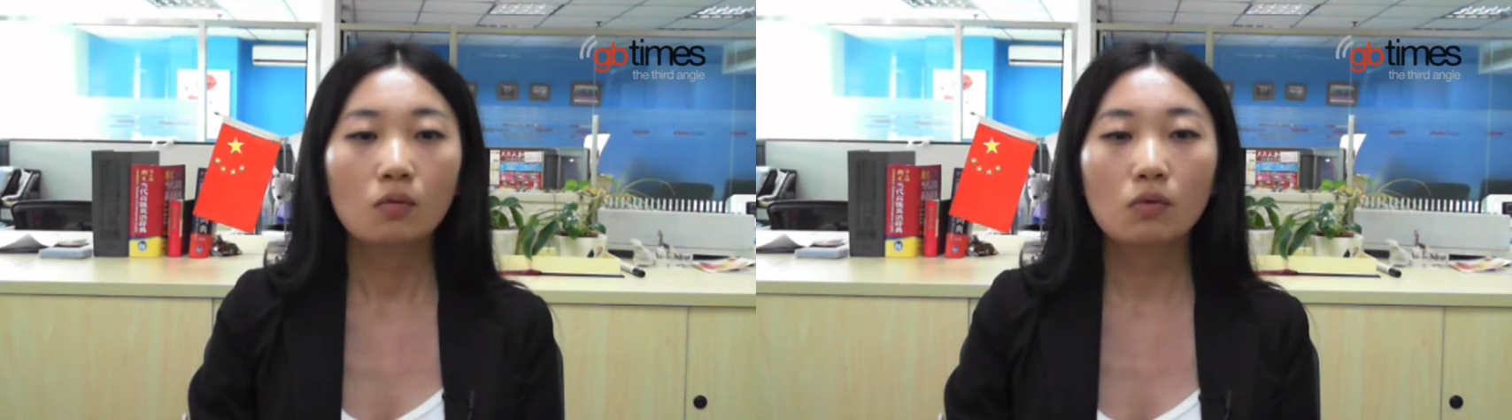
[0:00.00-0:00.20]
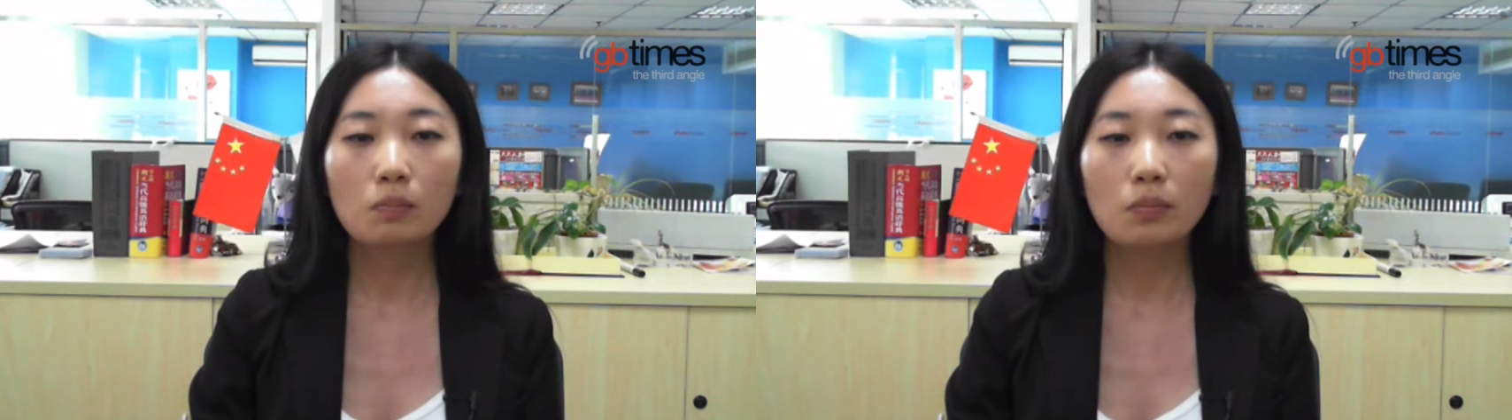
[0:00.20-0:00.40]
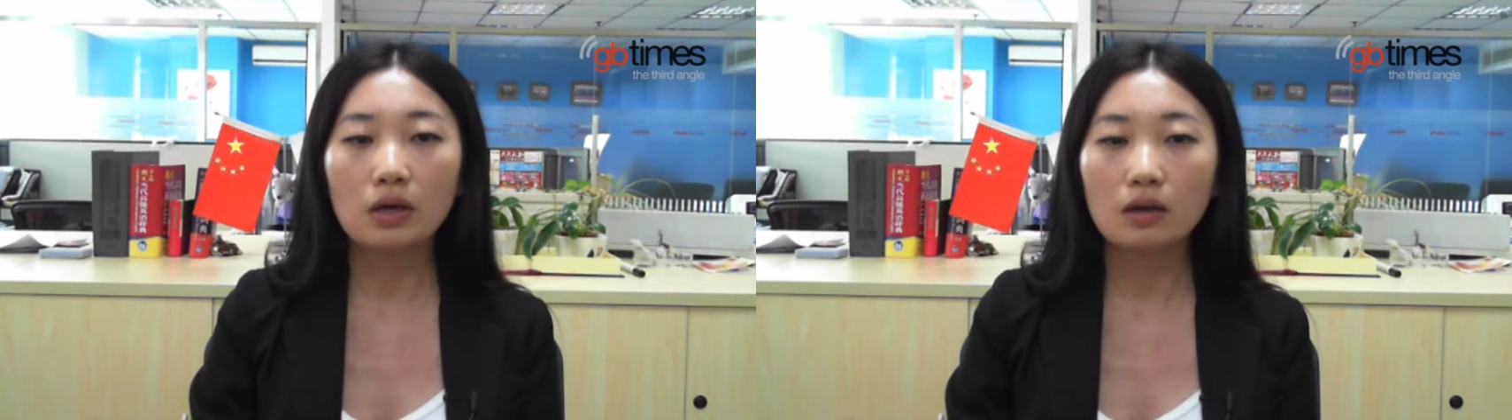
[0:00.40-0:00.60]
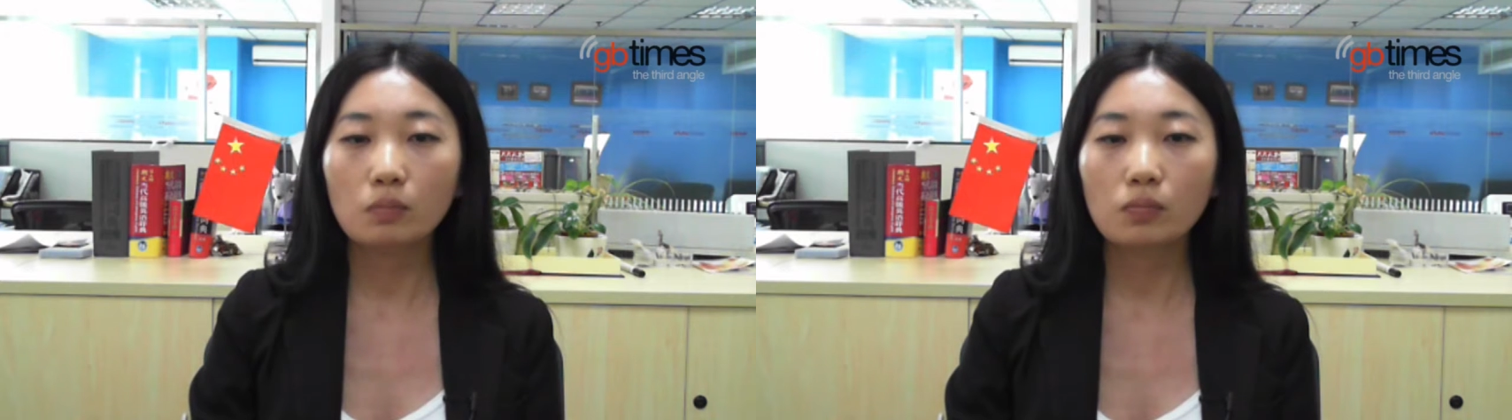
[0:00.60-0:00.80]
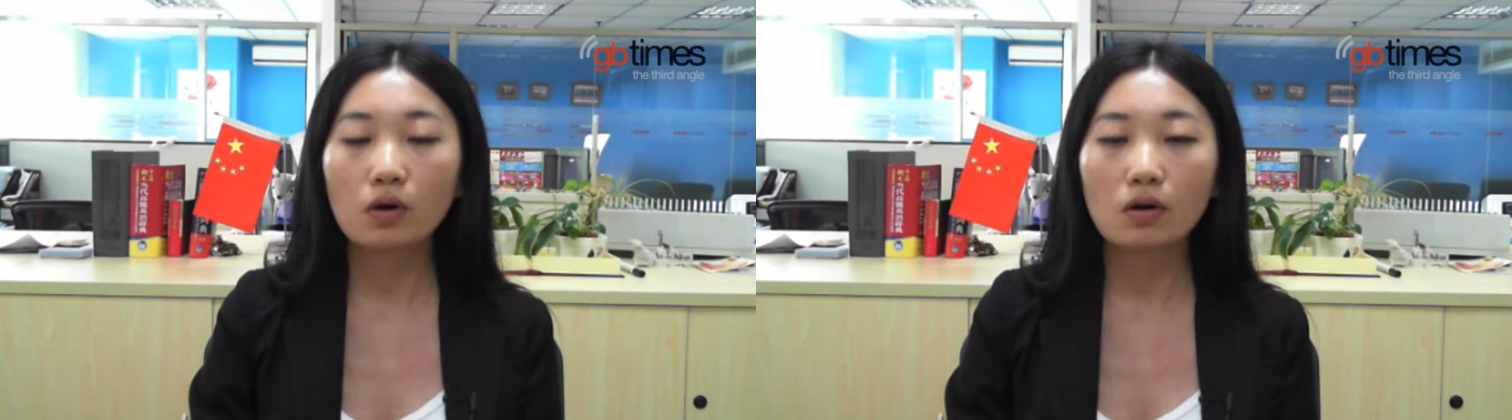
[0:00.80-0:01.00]
will be
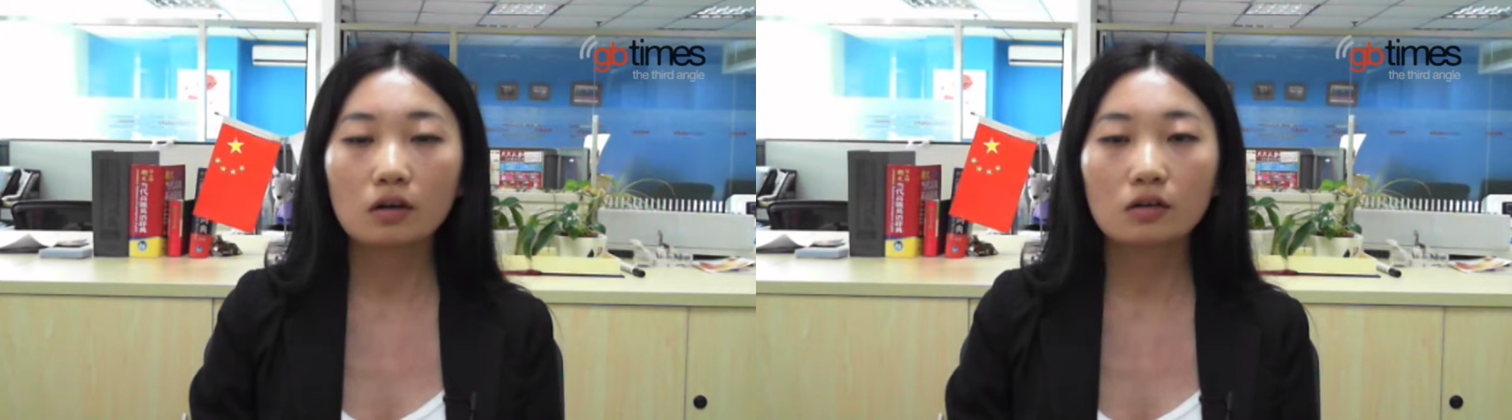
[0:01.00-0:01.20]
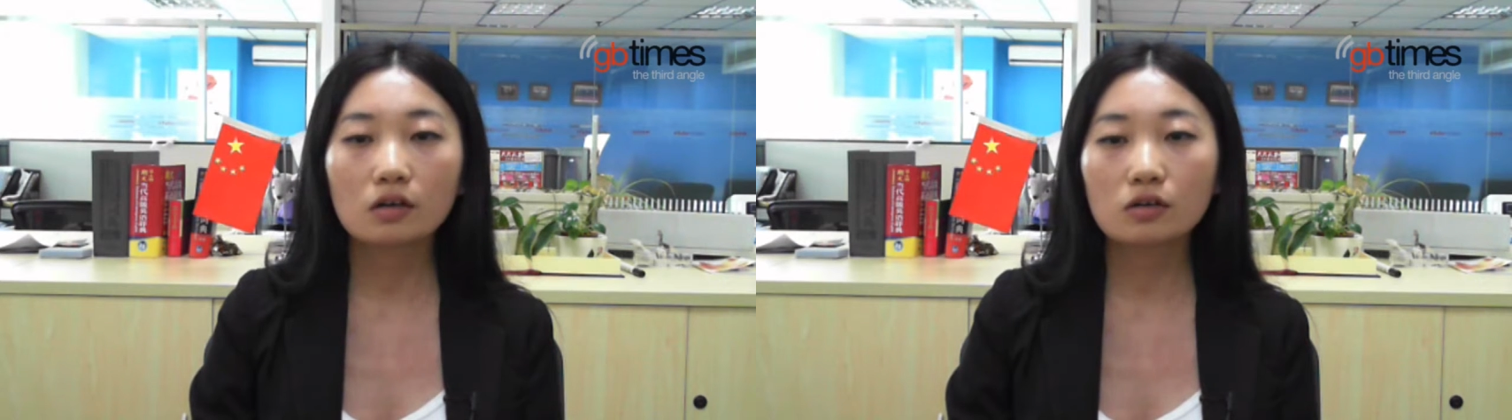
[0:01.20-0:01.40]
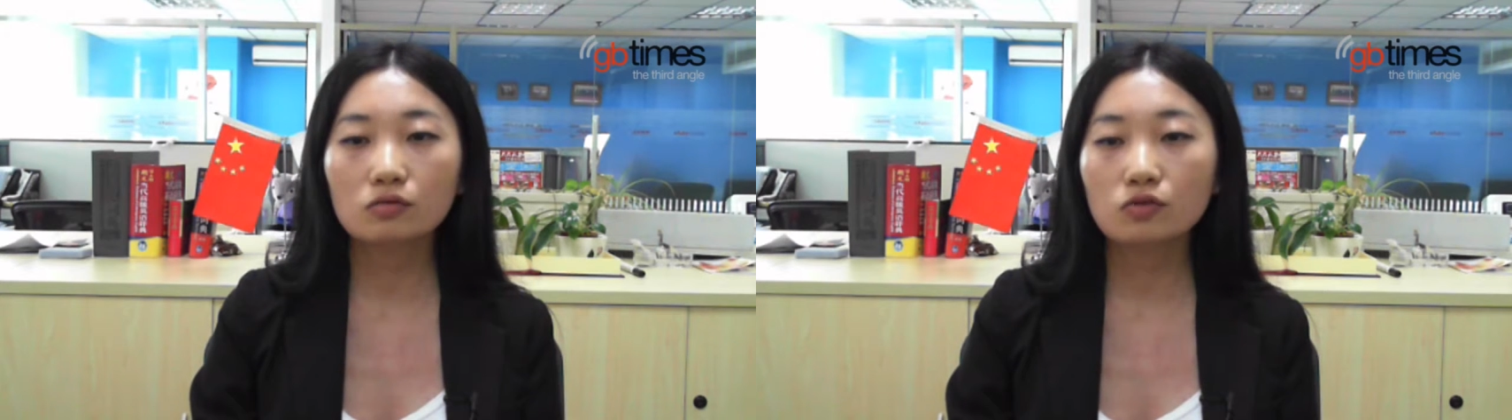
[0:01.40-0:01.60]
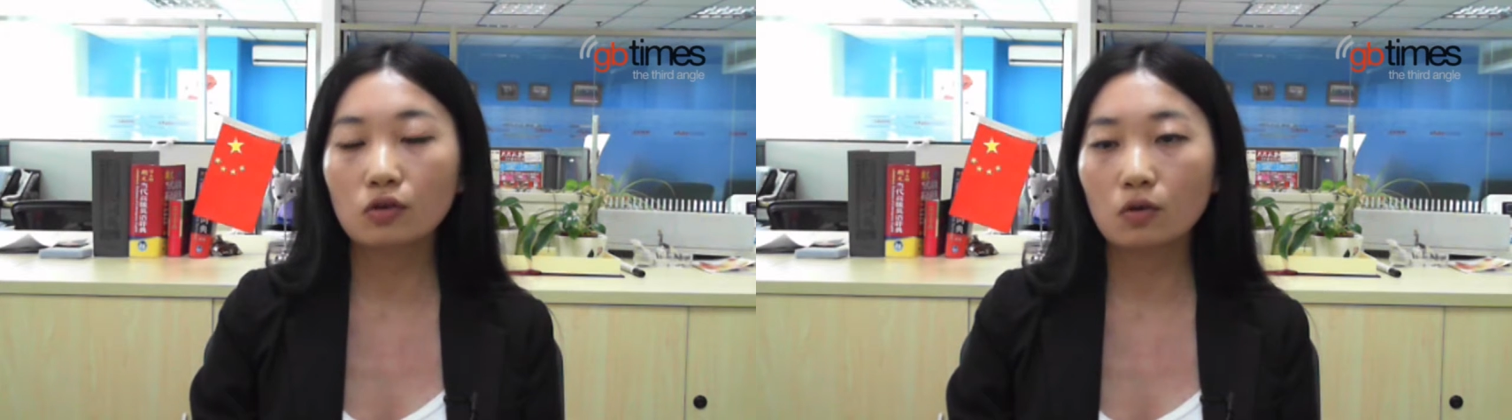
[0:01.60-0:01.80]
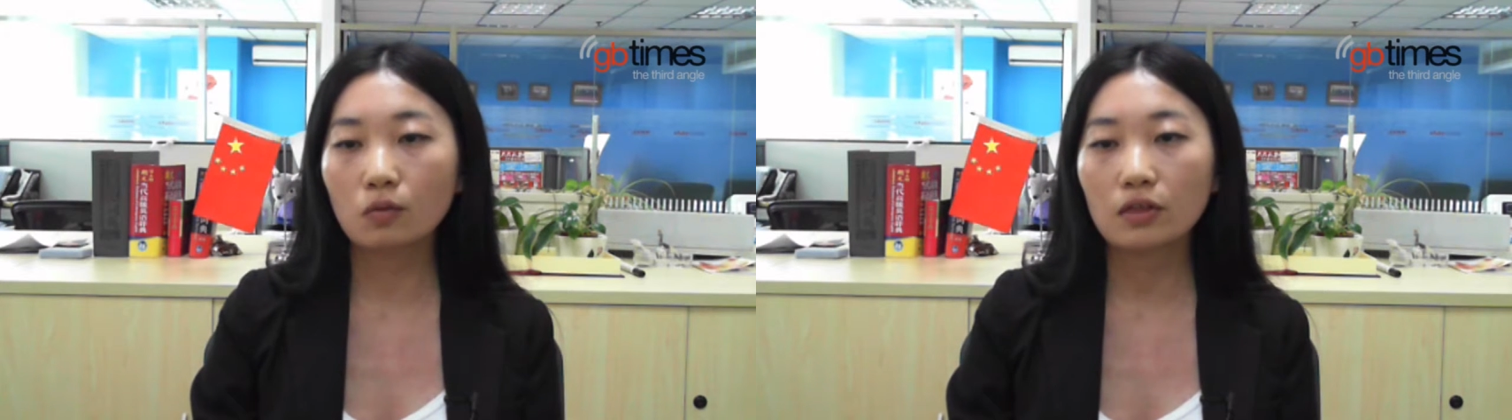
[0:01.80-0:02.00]
brought under
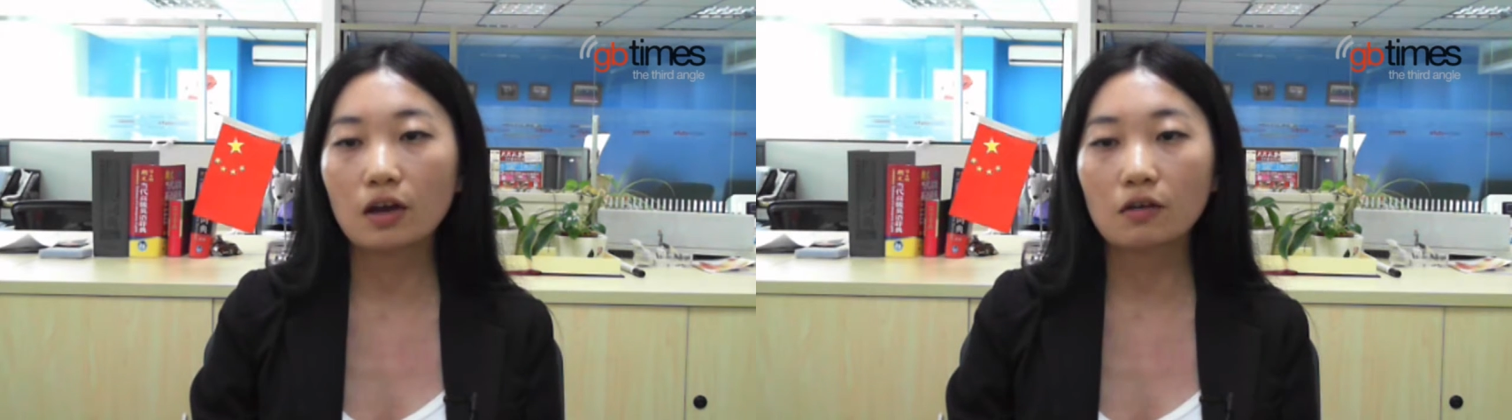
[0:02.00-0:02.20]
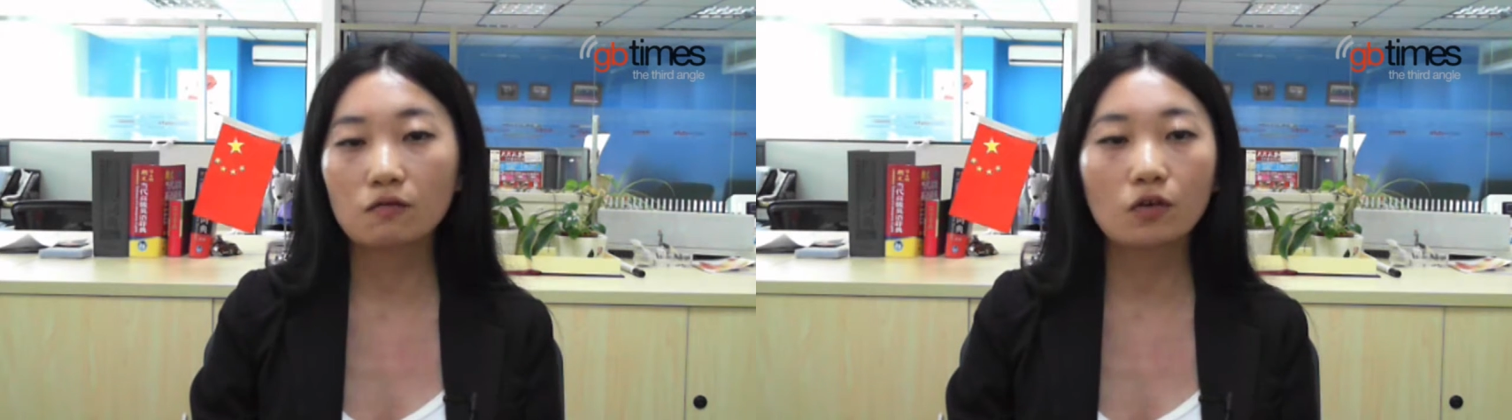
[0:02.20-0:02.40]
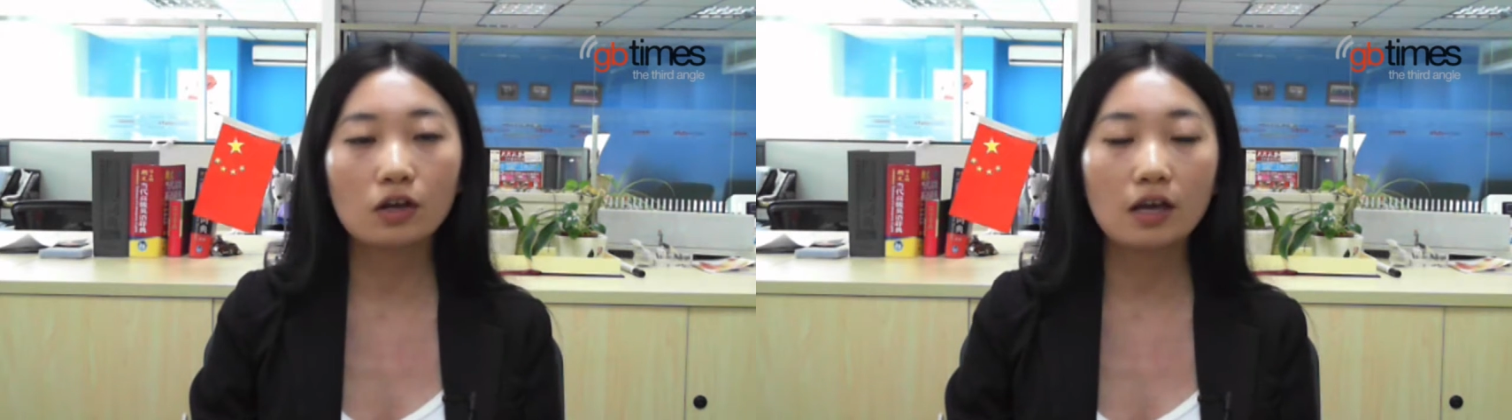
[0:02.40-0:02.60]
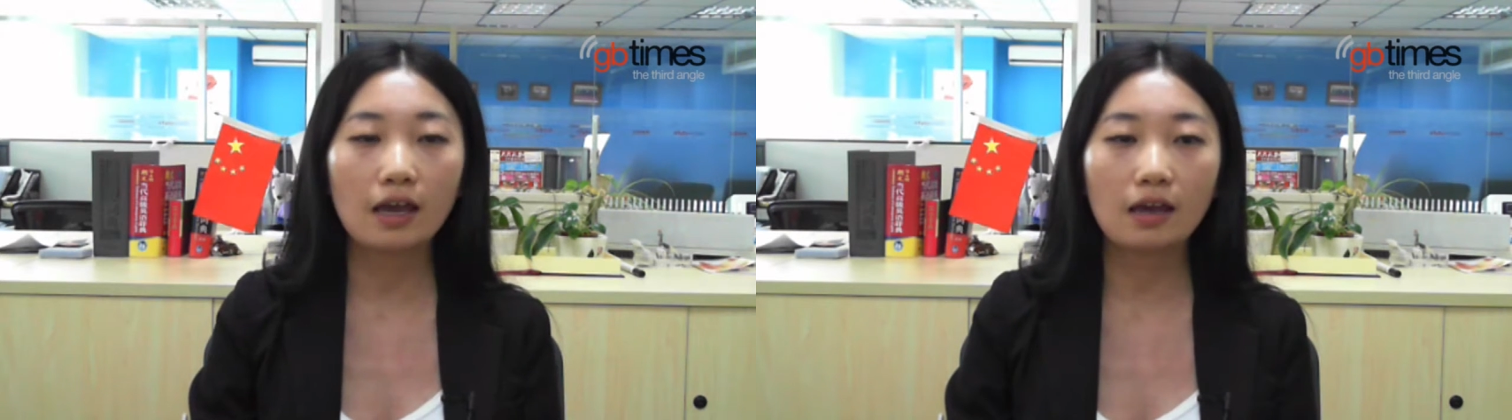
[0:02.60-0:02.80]
control within 48